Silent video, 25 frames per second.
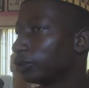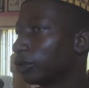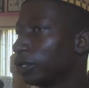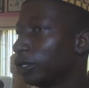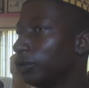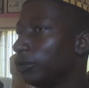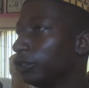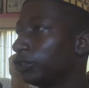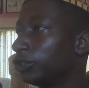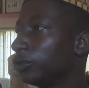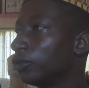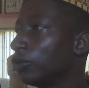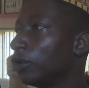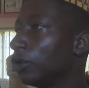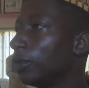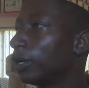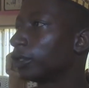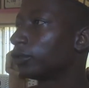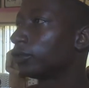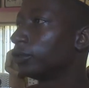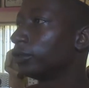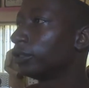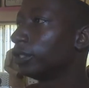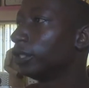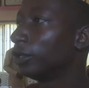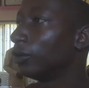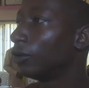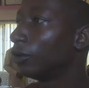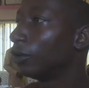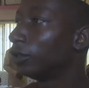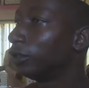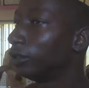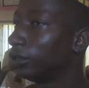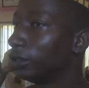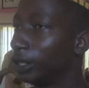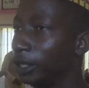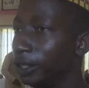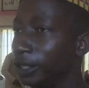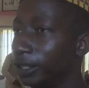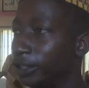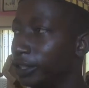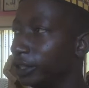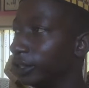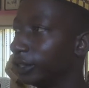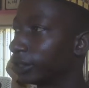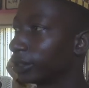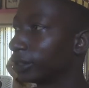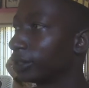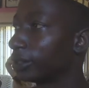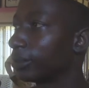we should go back to the old
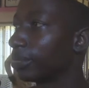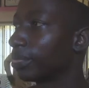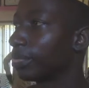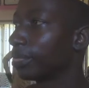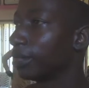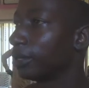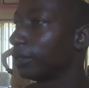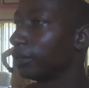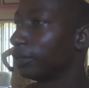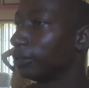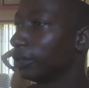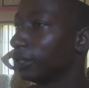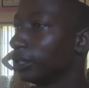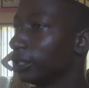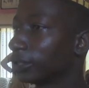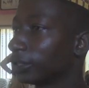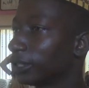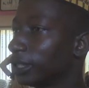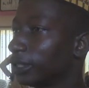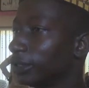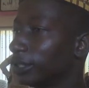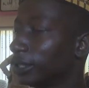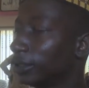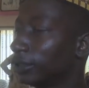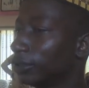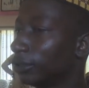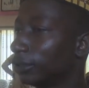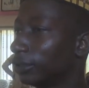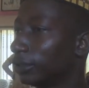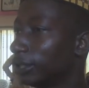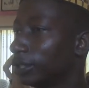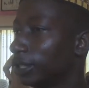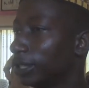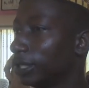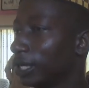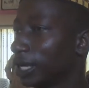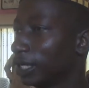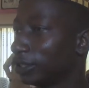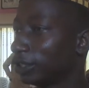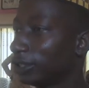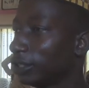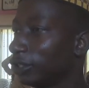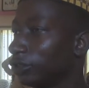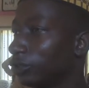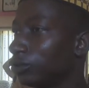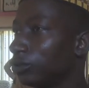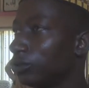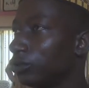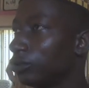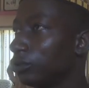regions. Understand? Then on the last
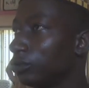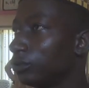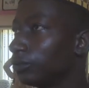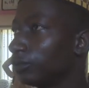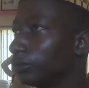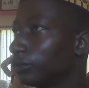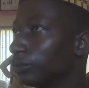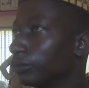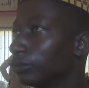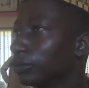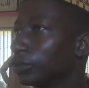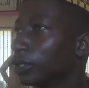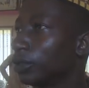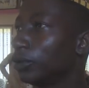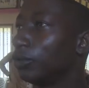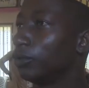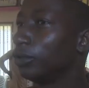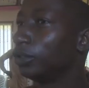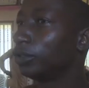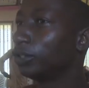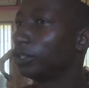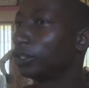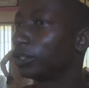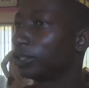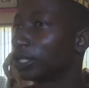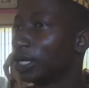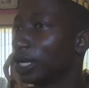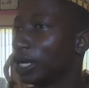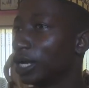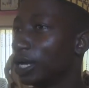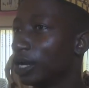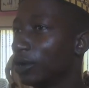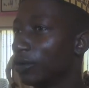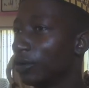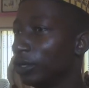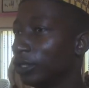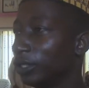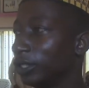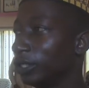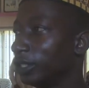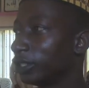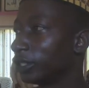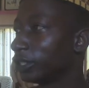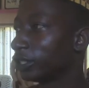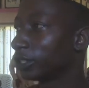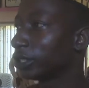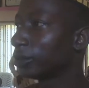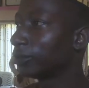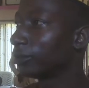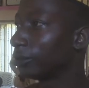issue, which is on the
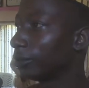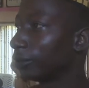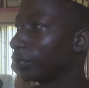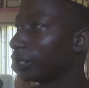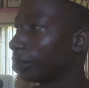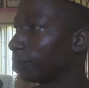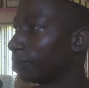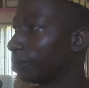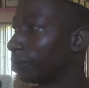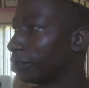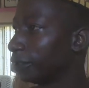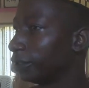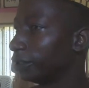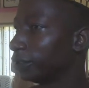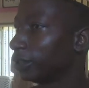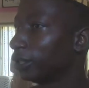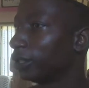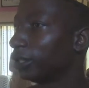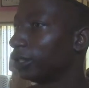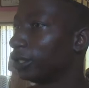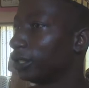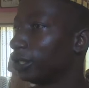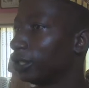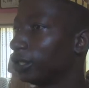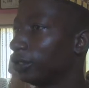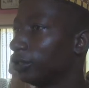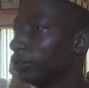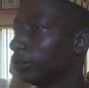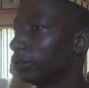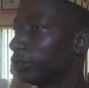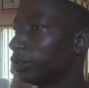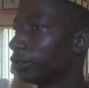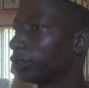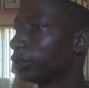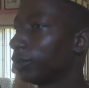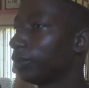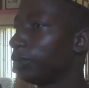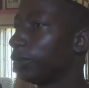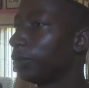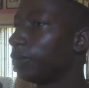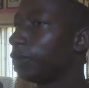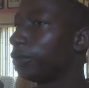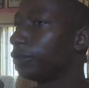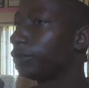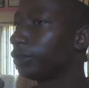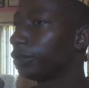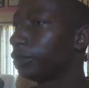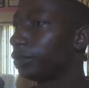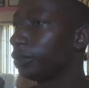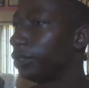system of government, you see some
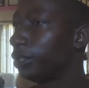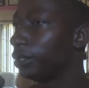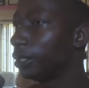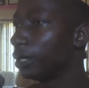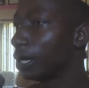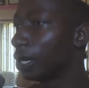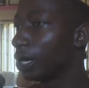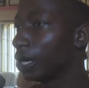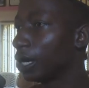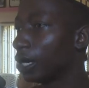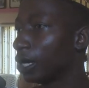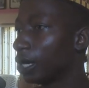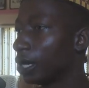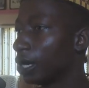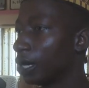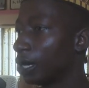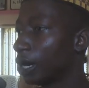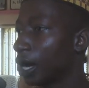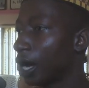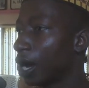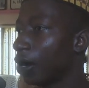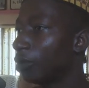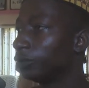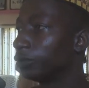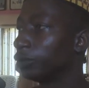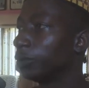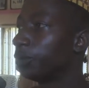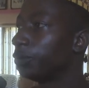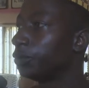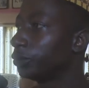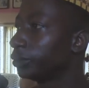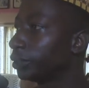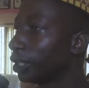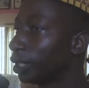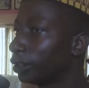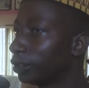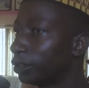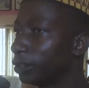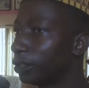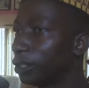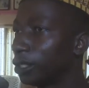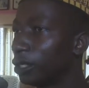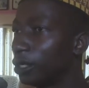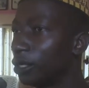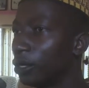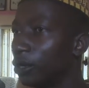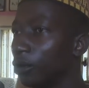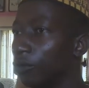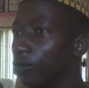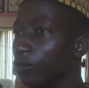people are of the view that
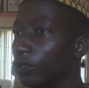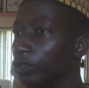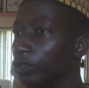we